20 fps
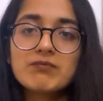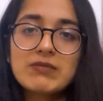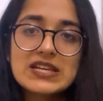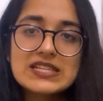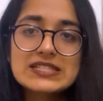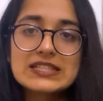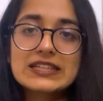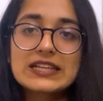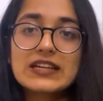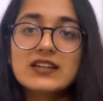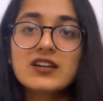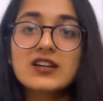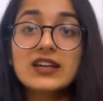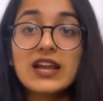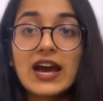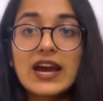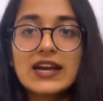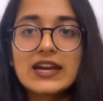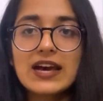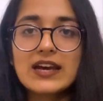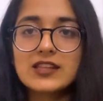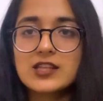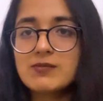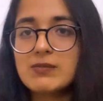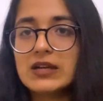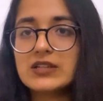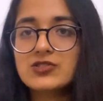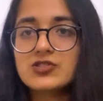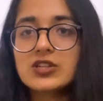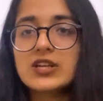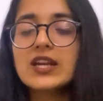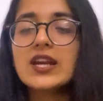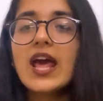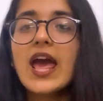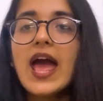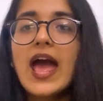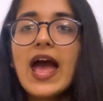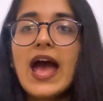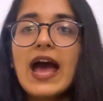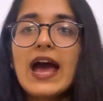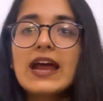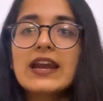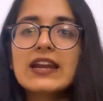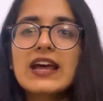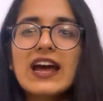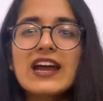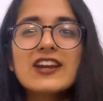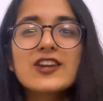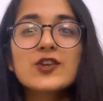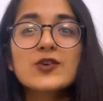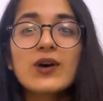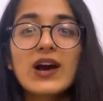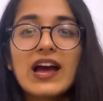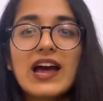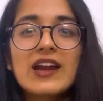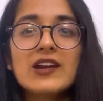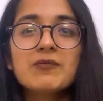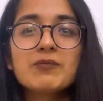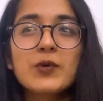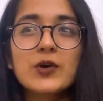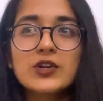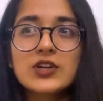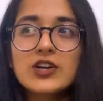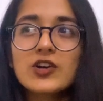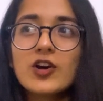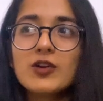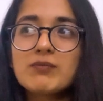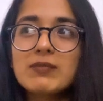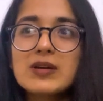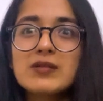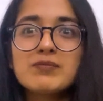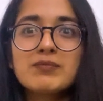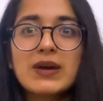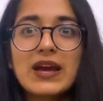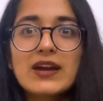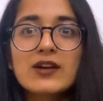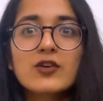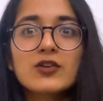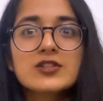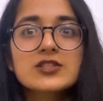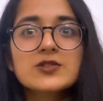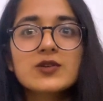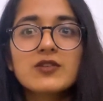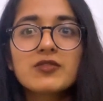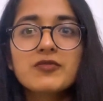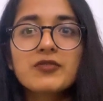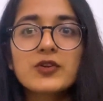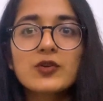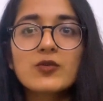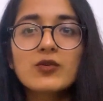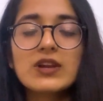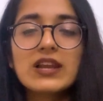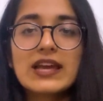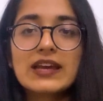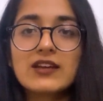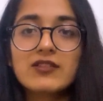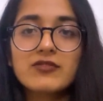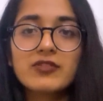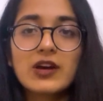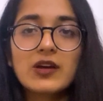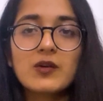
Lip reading: basically to tie-dye the bedsheet. And I'd put it on my bed also a few, like in